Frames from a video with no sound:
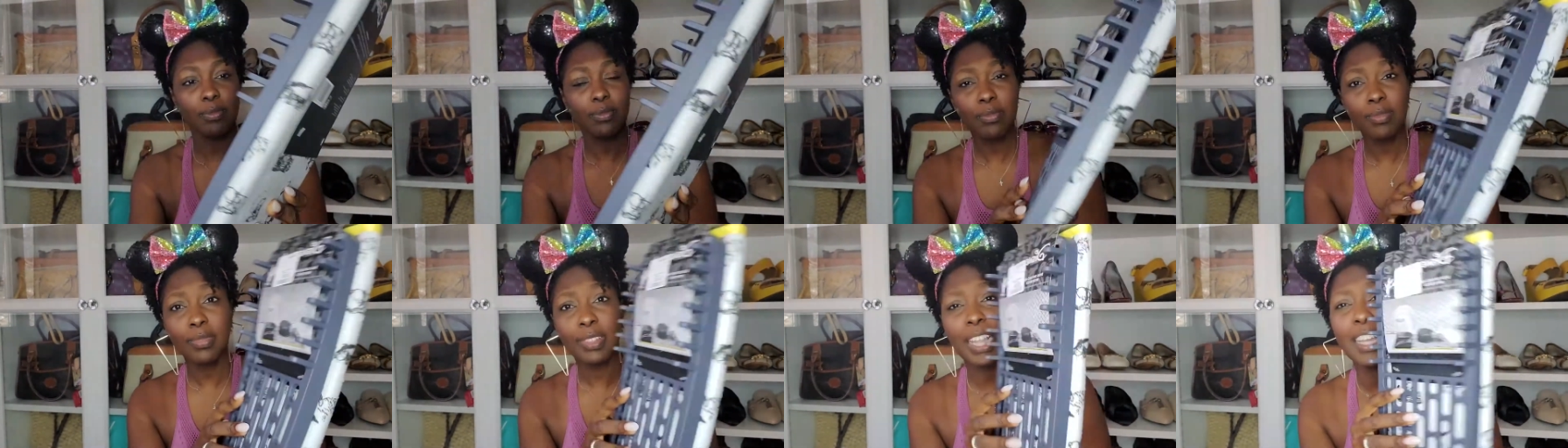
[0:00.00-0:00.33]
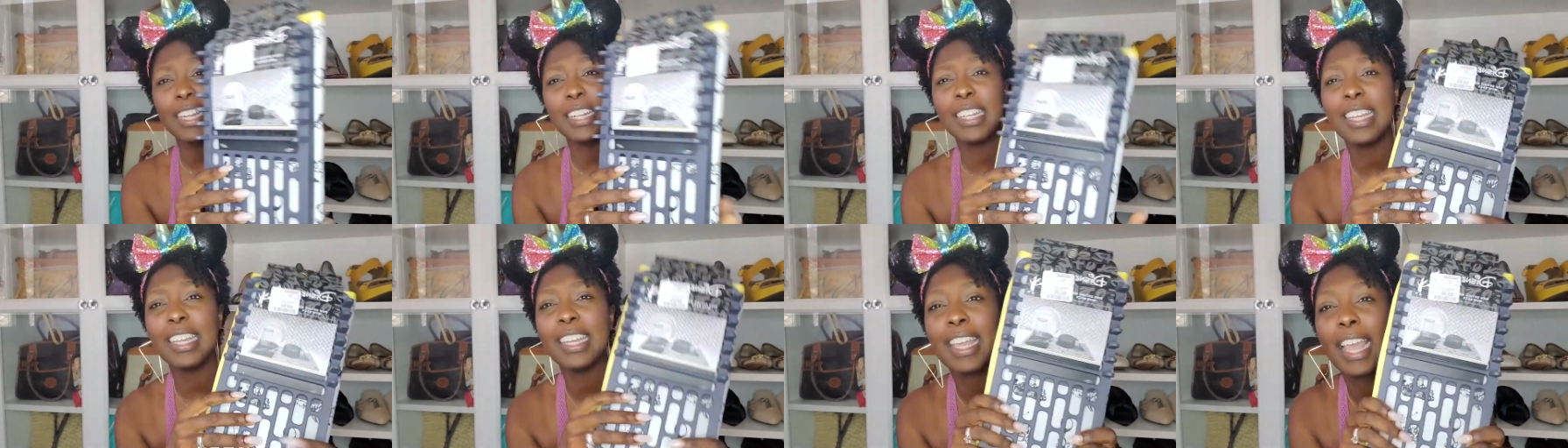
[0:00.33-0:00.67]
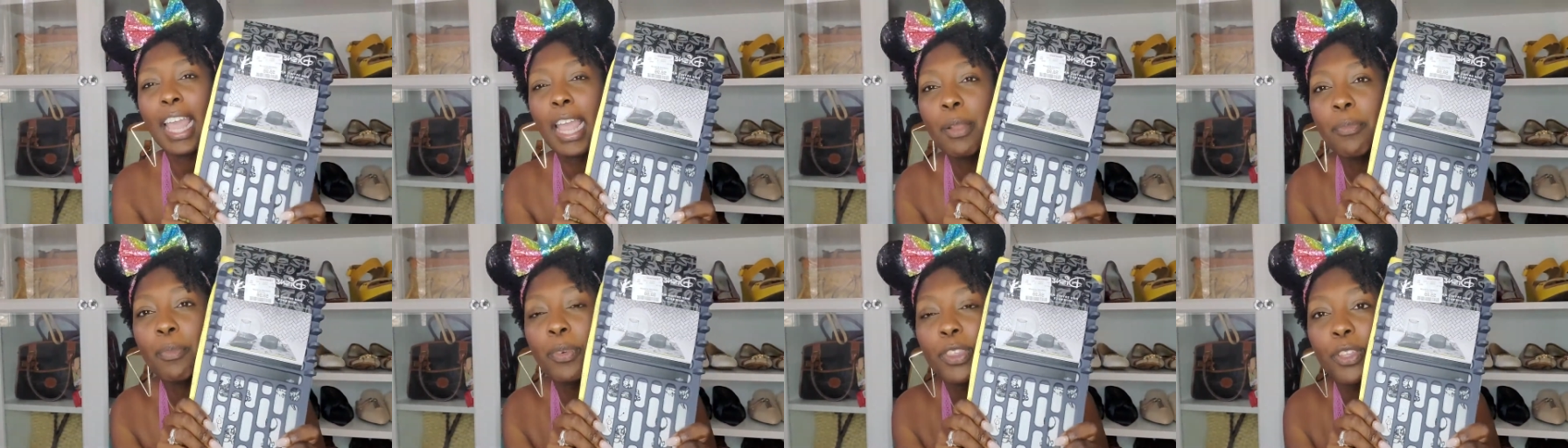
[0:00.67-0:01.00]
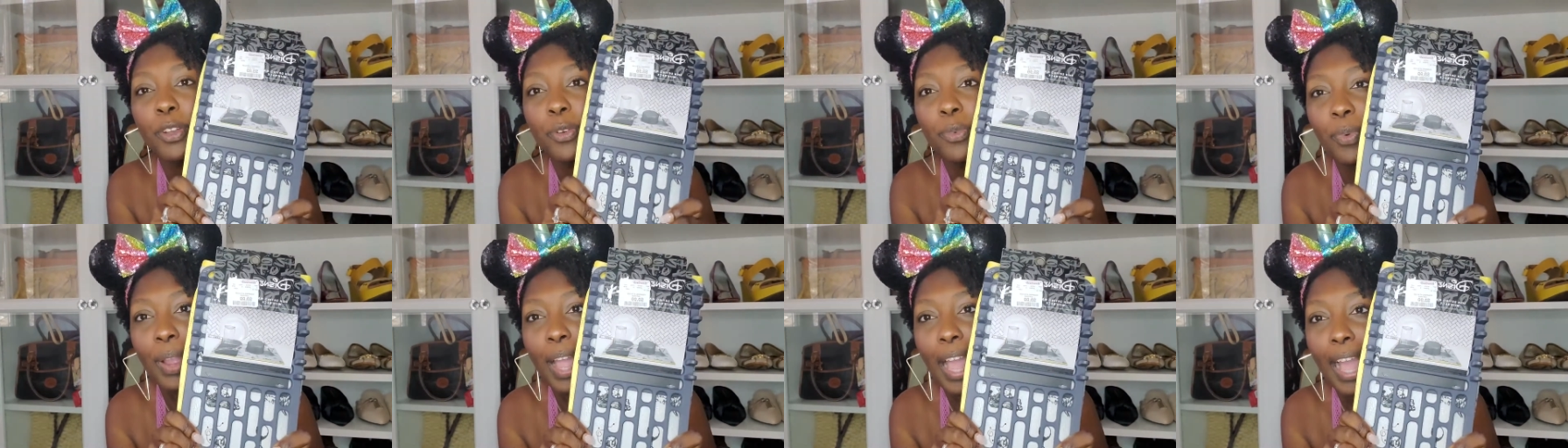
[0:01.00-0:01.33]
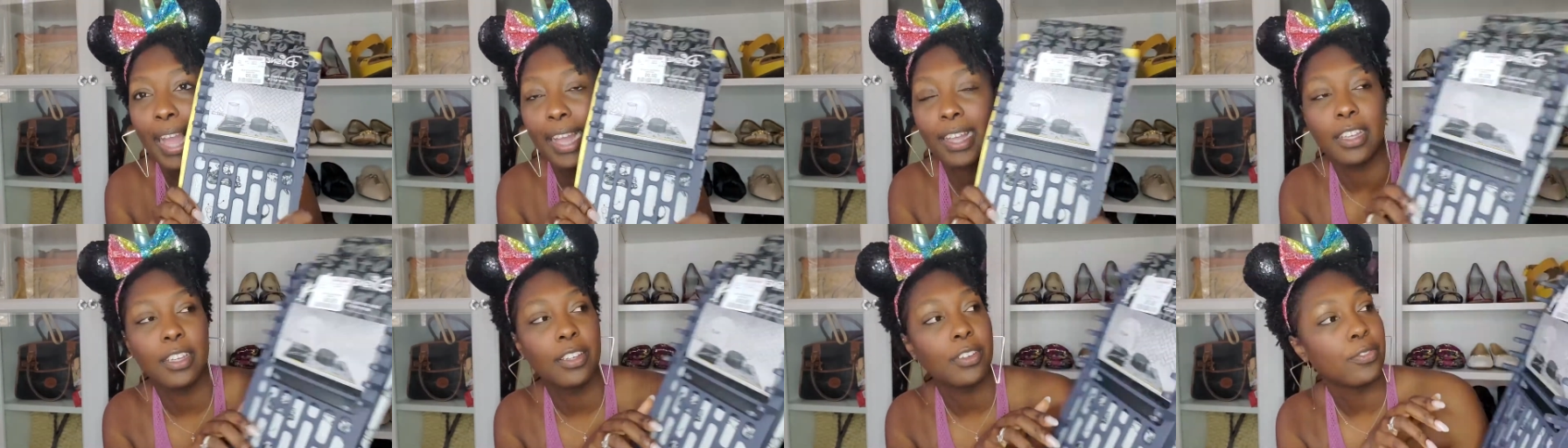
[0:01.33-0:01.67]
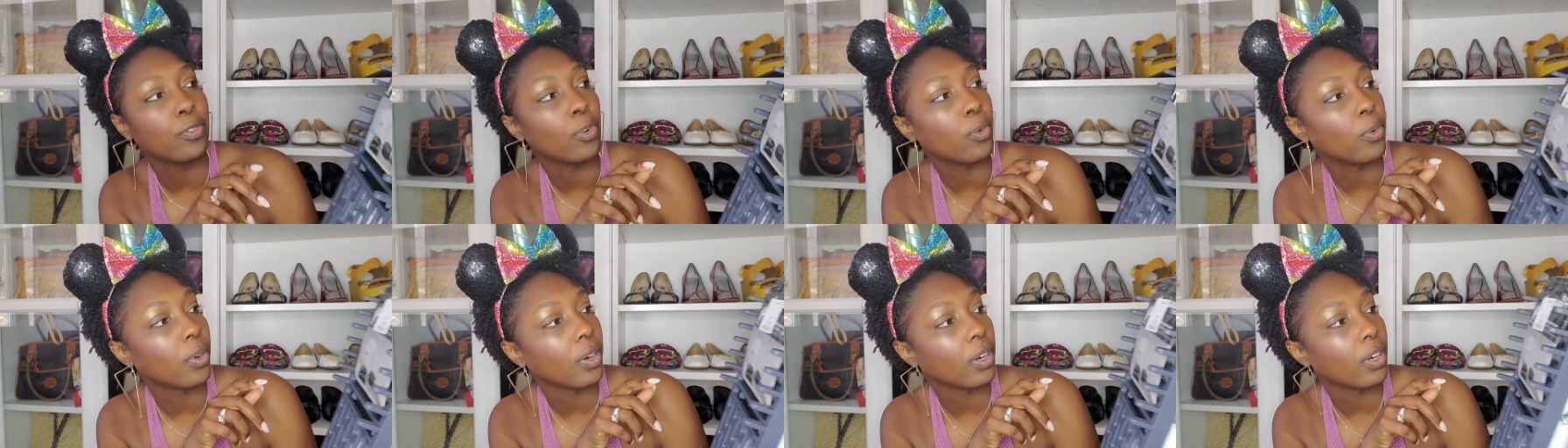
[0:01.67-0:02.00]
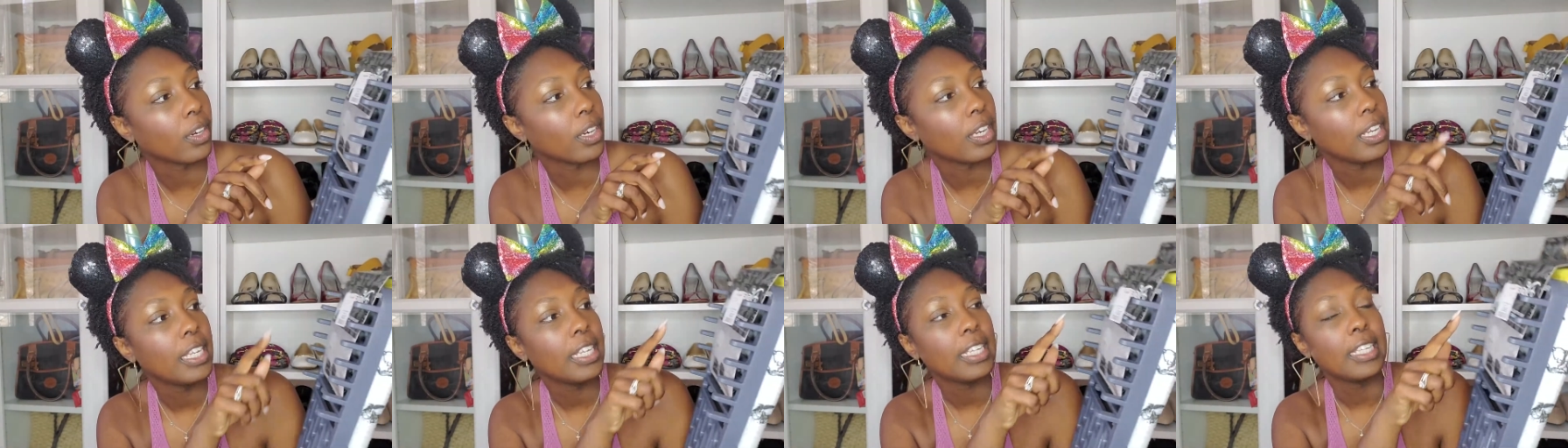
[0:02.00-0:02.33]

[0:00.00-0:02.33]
And then it came with a rack for